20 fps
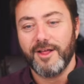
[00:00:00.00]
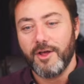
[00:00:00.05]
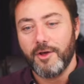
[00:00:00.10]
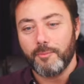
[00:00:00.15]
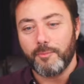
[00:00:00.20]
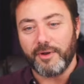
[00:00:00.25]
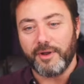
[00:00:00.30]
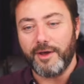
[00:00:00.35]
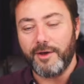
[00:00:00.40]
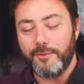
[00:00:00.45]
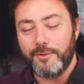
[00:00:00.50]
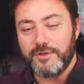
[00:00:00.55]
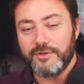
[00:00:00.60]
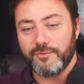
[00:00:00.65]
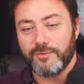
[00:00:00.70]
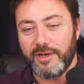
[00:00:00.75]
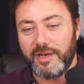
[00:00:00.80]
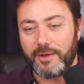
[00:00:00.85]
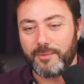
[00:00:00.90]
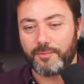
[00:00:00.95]
but I always
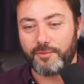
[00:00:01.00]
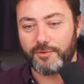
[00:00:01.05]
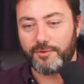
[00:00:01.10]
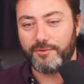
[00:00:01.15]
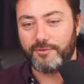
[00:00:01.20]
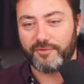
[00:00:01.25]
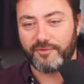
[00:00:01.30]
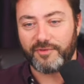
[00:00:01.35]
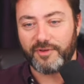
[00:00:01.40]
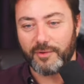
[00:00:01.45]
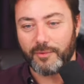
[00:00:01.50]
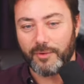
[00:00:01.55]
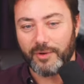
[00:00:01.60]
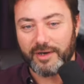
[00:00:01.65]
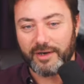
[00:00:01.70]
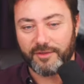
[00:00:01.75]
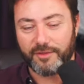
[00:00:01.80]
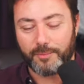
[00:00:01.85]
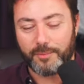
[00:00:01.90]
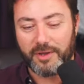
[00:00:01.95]
really approve of it when
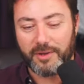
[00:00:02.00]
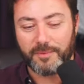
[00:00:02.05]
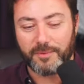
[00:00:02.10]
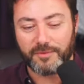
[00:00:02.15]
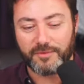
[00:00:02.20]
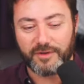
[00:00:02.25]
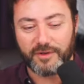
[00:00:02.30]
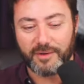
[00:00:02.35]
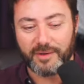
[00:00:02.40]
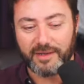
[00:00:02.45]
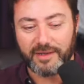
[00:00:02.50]
other people do it.